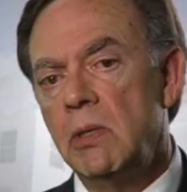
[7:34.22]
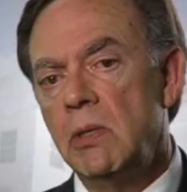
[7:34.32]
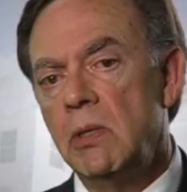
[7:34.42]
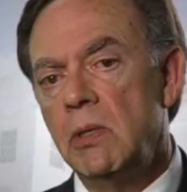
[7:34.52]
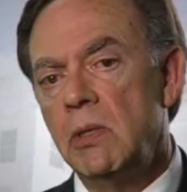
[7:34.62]

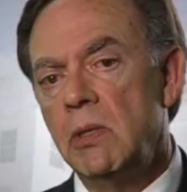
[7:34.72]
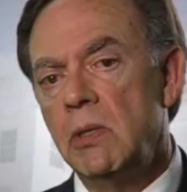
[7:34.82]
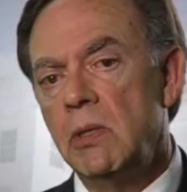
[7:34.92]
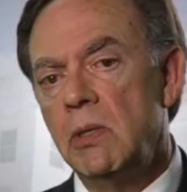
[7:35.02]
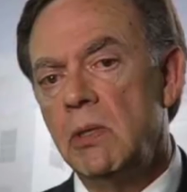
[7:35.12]

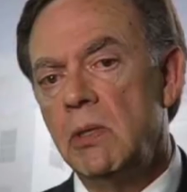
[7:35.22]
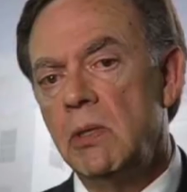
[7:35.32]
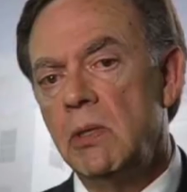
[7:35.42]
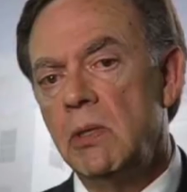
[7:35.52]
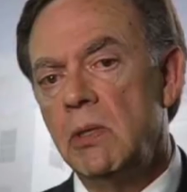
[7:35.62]

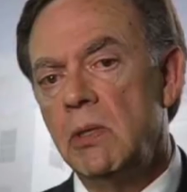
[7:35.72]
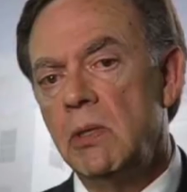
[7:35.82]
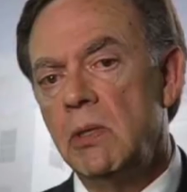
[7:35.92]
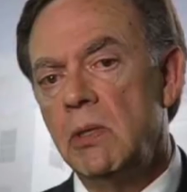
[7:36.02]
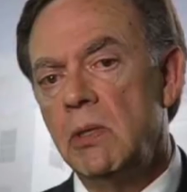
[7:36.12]

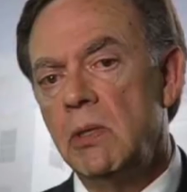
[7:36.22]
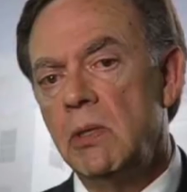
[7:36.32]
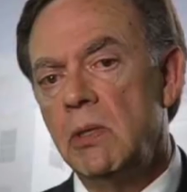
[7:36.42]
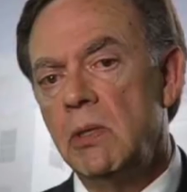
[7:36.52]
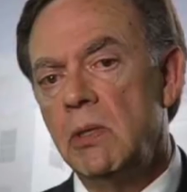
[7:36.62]

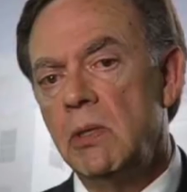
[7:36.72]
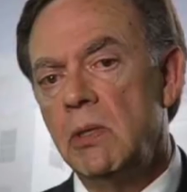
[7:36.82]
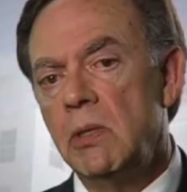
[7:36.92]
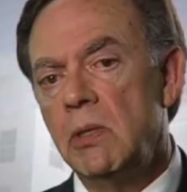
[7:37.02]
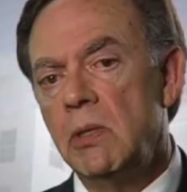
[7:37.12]

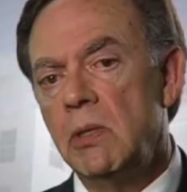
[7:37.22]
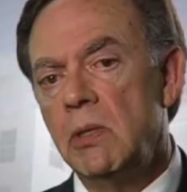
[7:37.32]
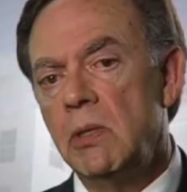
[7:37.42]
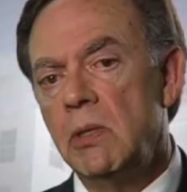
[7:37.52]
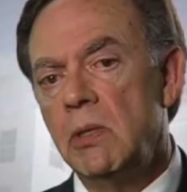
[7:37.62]

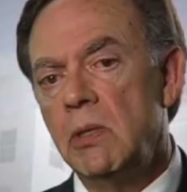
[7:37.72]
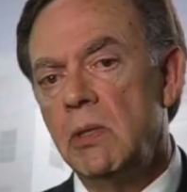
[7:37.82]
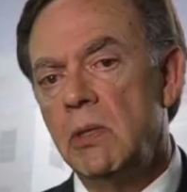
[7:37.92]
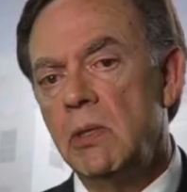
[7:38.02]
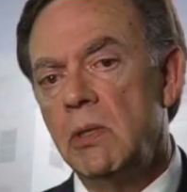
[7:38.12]

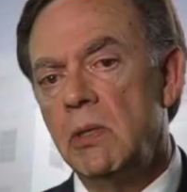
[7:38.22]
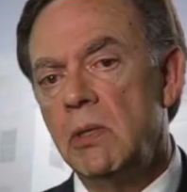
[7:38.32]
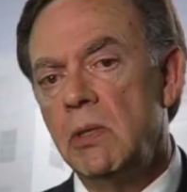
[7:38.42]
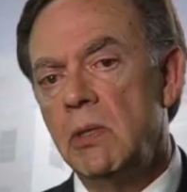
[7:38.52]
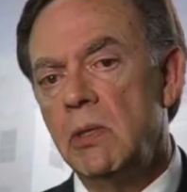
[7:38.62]

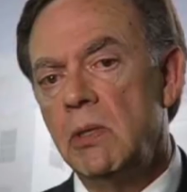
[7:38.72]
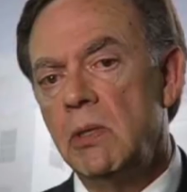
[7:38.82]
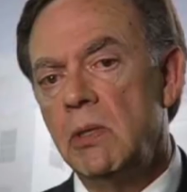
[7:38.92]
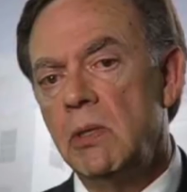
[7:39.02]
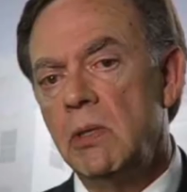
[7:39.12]

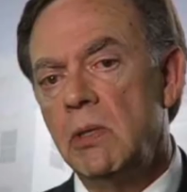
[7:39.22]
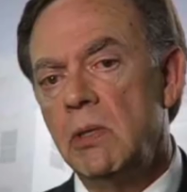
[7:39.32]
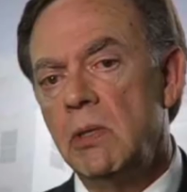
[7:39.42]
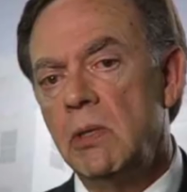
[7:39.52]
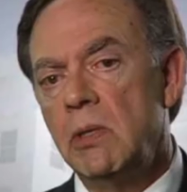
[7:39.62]

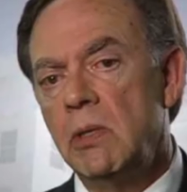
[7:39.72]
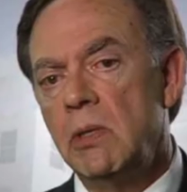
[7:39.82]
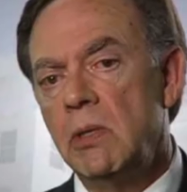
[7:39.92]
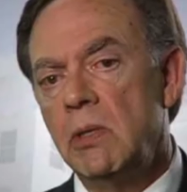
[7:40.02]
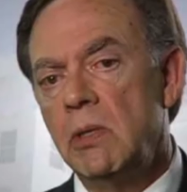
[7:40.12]

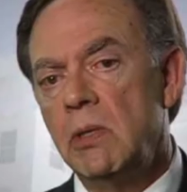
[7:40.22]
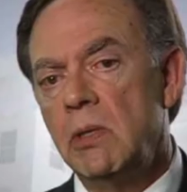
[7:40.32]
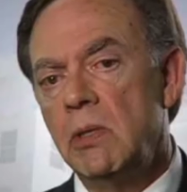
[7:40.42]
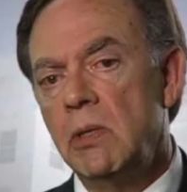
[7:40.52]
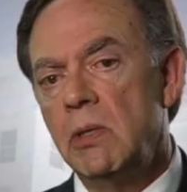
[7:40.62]

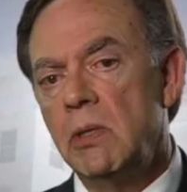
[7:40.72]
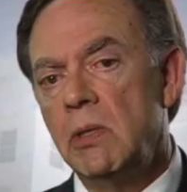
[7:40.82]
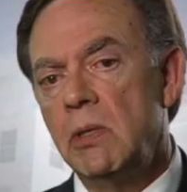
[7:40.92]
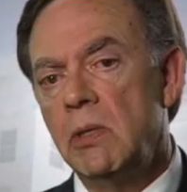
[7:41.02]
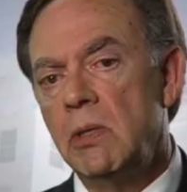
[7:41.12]

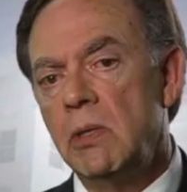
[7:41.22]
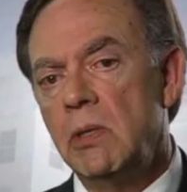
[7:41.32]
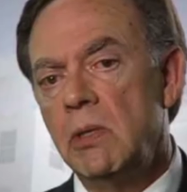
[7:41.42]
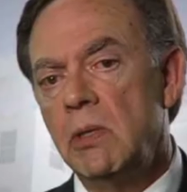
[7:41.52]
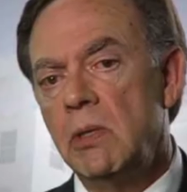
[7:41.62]

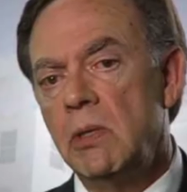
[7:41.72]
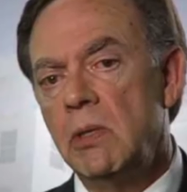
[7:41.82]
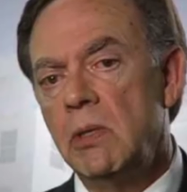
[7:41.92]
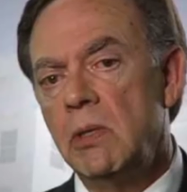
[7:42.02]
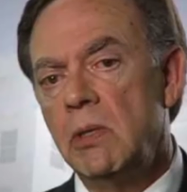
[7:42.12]
[no speech]